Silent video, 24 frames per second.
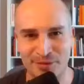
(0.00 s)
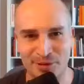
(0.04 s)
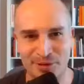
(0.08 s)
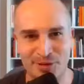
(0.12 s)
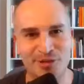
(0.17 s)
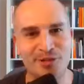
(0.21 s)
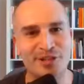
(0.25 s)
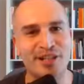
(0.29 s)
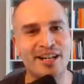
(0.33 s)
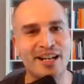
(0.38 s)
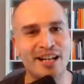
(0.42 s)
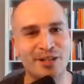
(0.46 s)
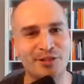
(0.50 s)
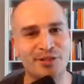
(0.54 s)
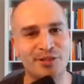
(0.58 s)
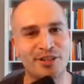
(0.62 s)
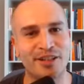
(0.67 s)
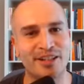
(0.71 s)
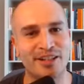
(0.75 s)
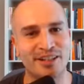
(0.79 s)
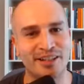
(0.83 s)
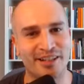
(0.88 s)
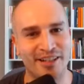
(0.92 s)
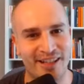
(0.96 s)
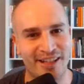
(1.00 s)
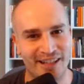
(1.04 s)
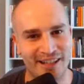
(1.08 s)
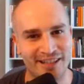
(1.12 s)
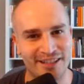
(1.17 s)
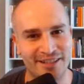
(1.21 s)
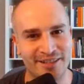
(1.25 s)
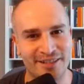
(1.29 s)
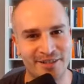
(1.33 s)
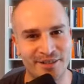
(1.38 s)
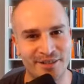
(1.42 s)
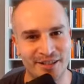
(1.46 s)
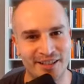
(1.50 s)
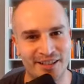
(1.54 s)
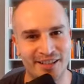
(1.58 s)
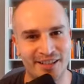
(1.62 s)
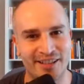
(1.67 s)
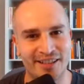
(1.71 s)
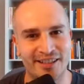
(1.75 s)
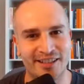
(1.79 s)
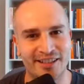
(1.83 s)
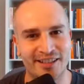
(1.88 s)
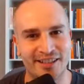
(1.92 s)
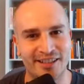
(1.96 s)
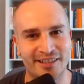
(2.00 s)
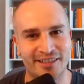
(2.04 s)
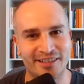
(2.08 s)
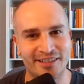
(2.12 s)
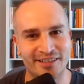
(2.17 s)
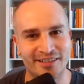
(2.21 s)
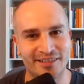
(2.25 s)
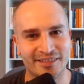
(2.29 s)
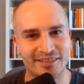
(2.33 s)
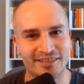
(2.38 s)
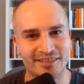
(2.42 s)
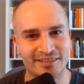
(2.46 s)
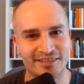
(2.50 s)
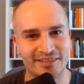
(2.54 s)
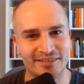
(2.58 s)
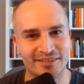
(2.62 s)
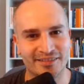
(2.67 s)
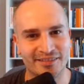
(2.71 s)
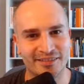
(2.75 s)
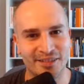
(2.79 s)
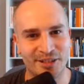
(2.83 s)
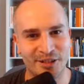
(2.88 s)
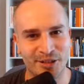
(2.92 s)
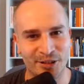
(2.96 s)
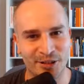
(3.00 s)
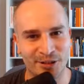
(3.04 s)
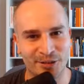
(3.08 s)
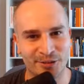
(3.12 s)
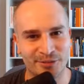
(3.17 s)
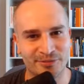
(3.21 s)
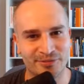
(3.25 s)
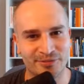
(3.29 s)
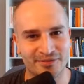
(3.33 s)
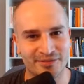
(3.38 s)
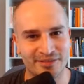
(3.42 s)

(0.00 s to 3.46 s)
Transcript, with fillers: throwing it out there as, uh, you know,